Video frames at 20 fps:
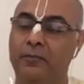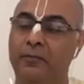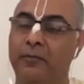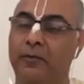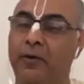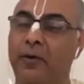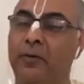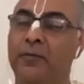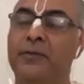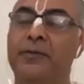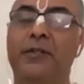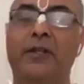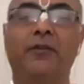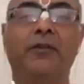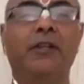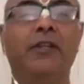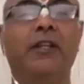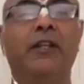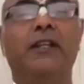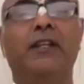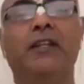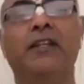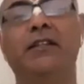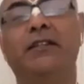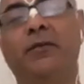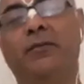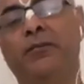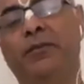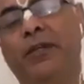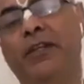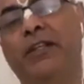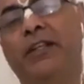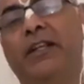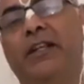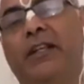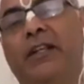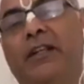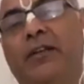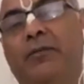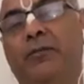observing that there is a bee that
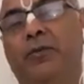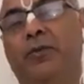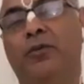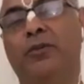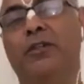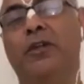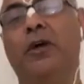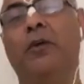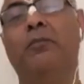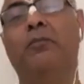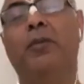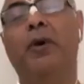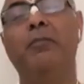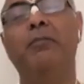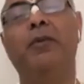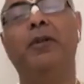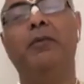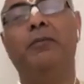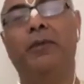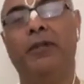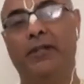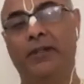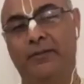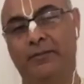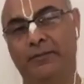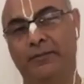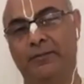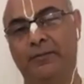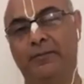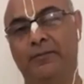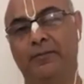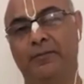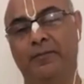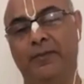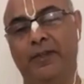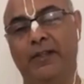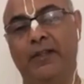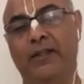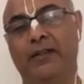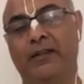had approached her, a bumblebee,
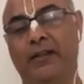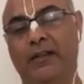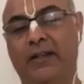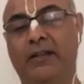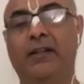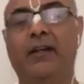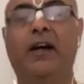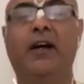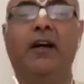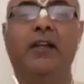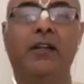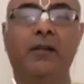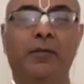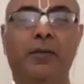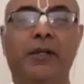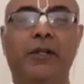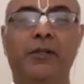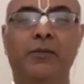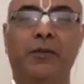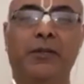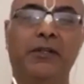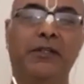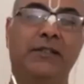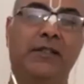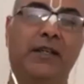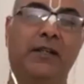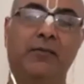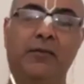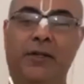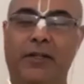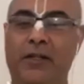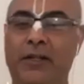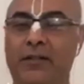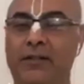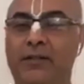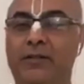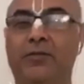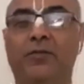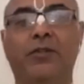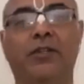right? A honeybee is being said, but there are
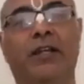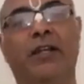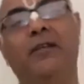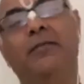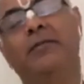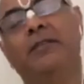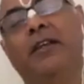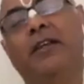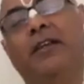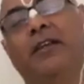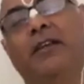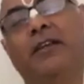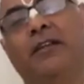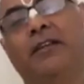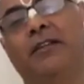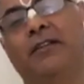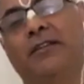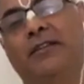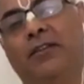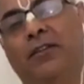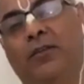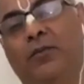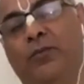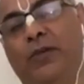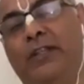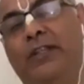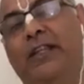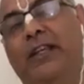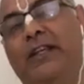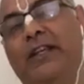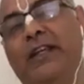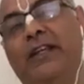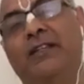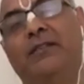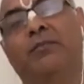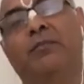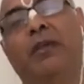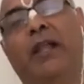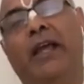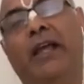two types. So the one that has
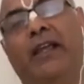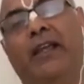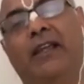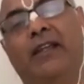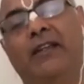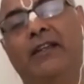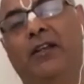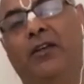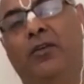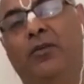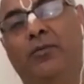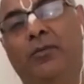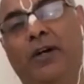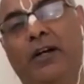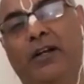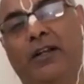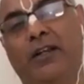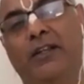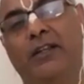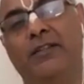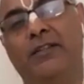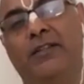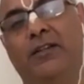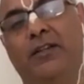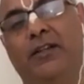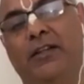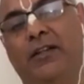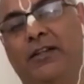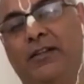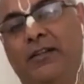black and yellow markings on it,